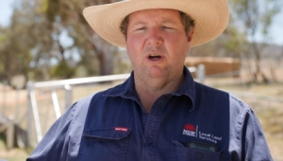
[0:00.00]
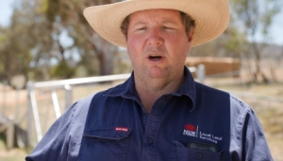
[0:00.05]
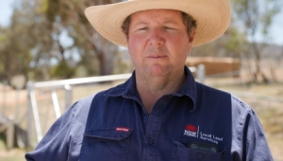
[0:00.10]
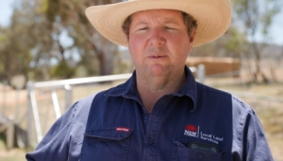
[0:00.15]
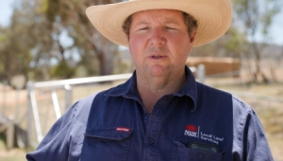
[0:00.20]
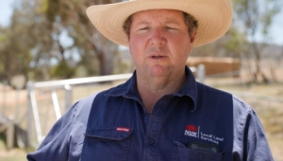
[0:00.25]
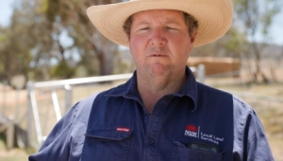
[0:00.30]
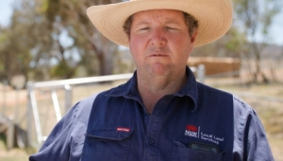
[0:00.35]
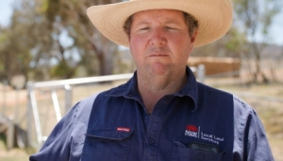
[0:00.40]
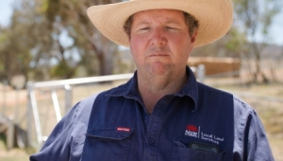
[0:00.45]

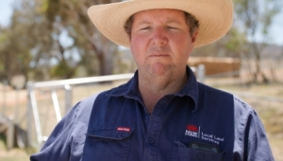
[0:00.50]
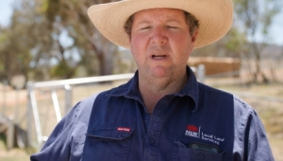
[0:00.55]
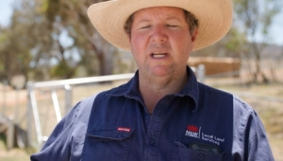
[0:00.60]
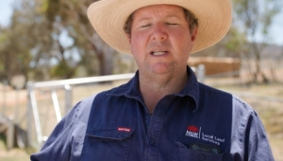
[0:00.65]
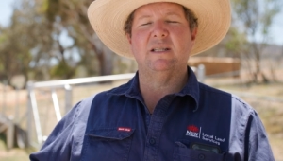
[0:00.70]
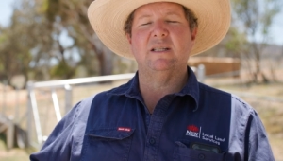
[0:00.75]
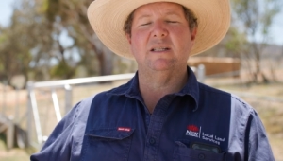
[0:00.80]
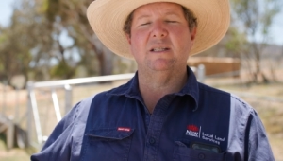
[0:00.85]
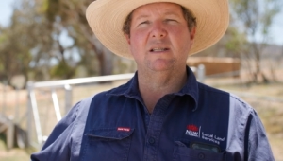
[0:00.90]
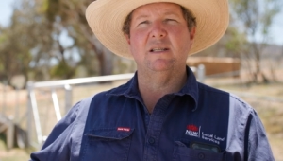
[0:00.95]
types of
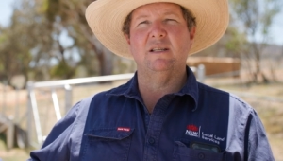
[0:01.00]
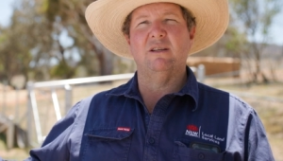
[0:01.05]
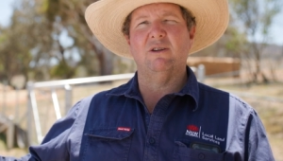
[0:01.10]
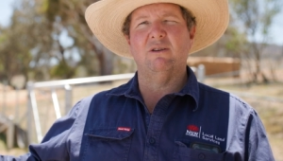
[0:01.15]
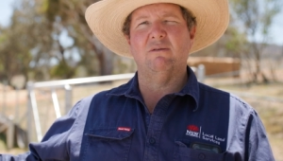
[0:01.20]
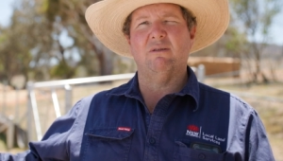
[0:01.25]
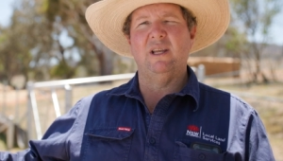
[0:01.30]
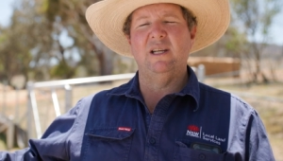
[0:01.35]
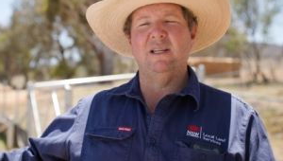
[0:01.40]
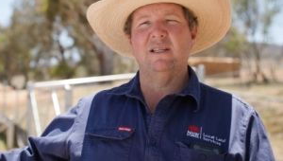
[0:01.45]
mixes and
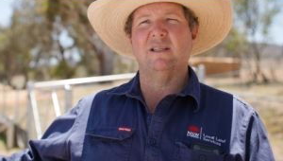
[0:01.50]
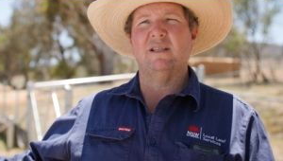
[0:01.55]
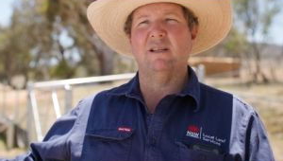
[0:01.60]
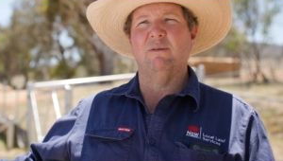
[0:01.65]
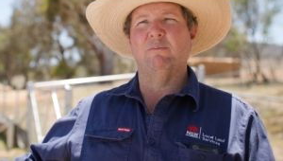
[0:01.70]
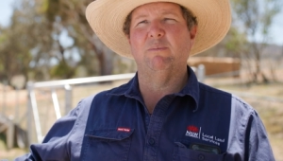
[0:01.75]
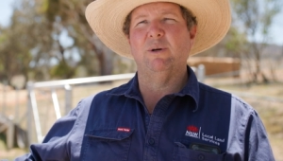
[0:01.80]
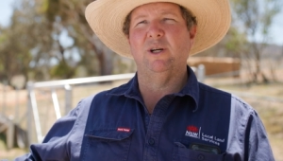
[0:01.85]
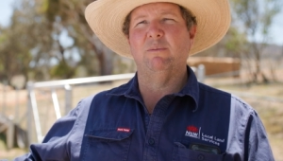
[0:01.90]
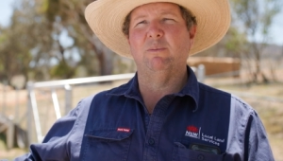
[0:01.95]
things
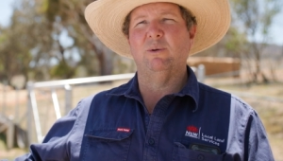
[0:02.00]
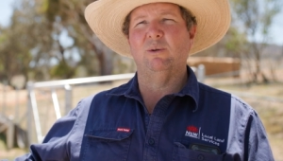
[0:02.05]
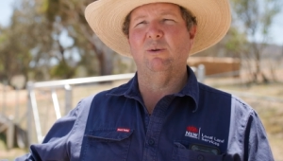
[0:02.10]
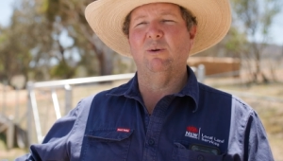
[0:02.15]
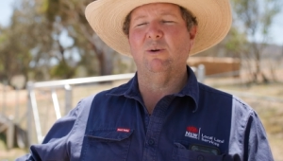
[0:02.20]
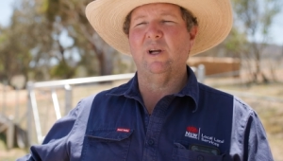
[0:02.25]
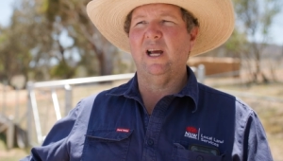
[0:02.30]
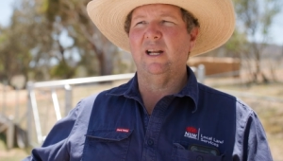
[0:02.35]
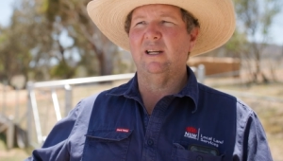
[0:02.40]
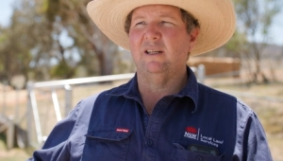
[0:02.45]
that people
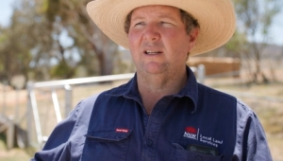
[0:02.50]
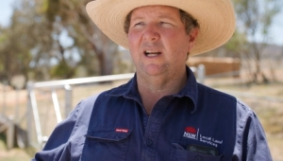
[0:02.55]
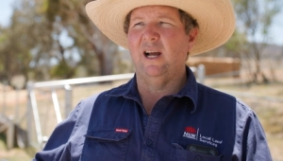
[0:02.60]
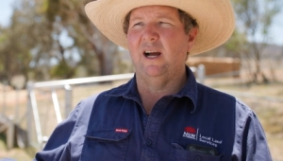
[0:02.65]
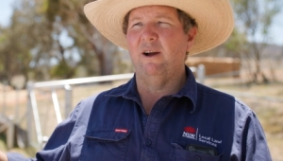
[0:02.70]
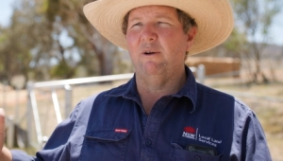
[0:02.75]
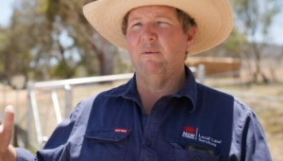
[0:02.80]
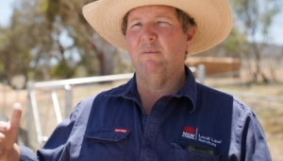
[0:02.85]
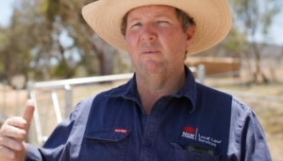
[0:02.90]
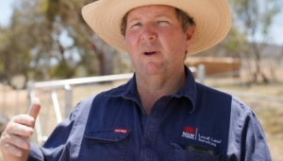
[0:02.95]
look at, you
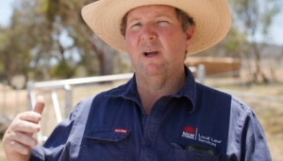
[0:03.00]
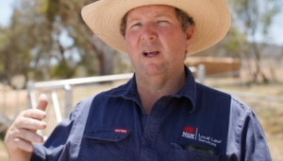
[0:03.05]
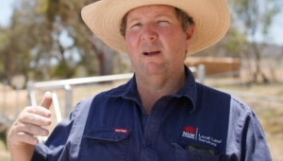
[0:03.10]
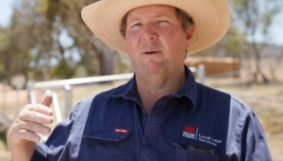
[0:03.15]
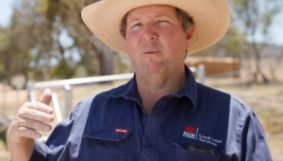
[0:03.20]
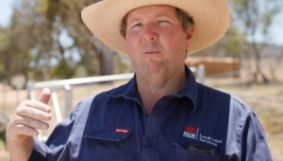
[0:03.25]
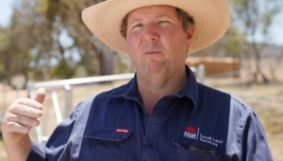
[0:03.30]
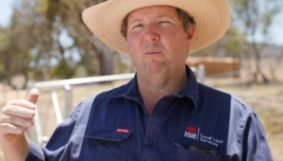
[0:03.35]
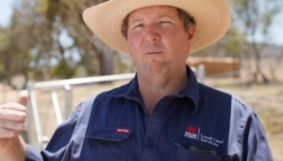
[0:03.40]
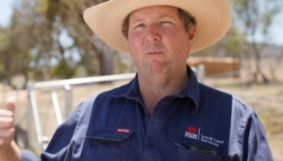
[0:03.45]
know,
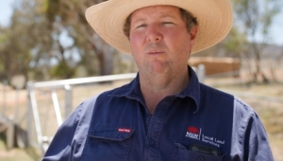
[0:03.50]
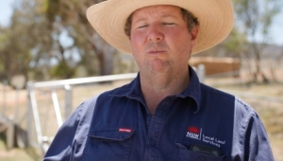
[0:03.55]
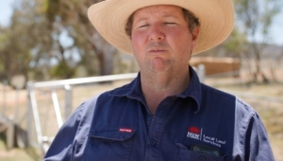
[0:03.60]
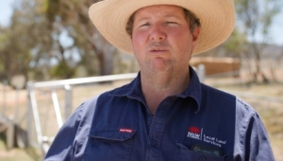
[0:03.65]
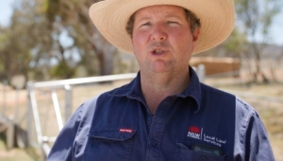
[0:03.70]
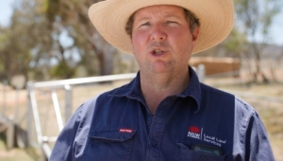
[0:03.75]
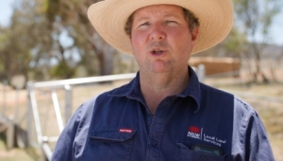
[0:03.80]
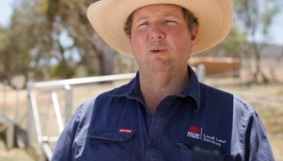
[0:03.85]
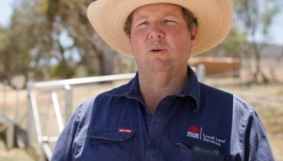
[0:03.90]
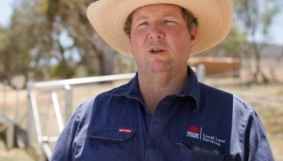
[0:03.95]

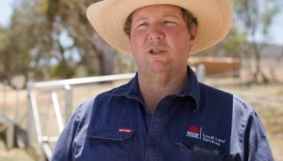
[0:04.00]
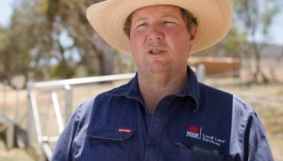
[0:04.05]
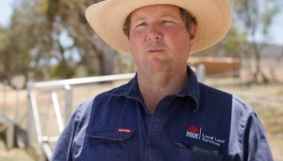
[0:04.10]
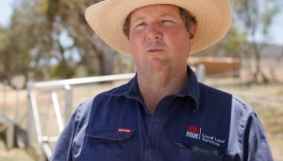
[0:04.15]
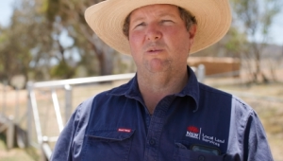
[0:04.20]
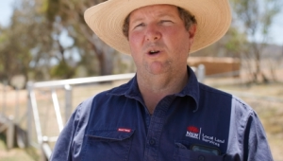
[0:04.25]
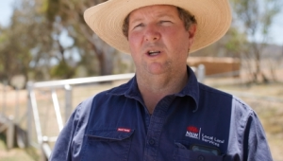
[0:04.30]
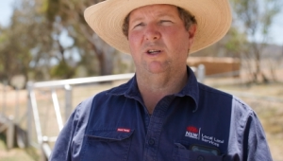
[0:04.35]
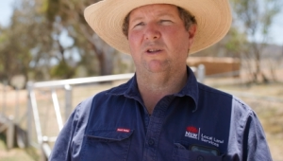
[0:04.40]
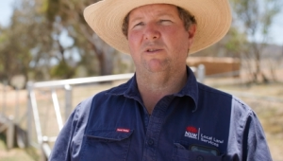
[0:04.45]
do what
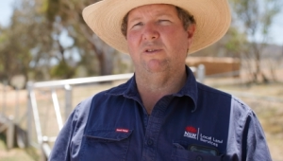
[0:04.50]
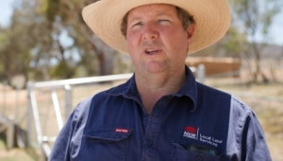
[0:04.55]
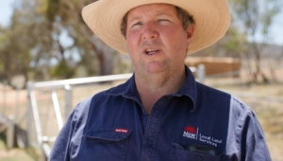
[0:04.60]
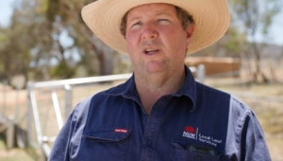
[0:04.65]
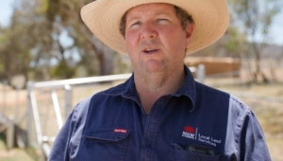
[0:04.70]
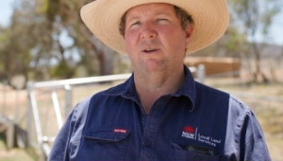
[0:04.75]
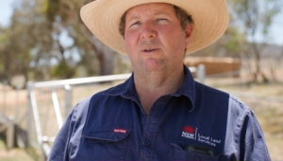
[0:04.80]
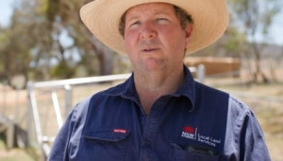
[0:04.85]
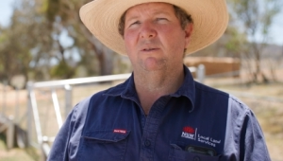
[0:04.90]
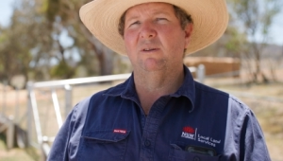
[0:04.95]
works for
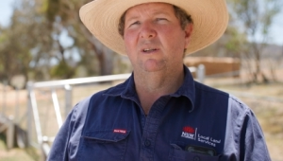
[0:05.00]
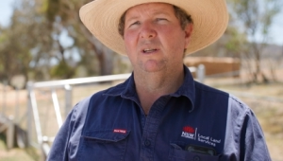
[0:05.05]
you.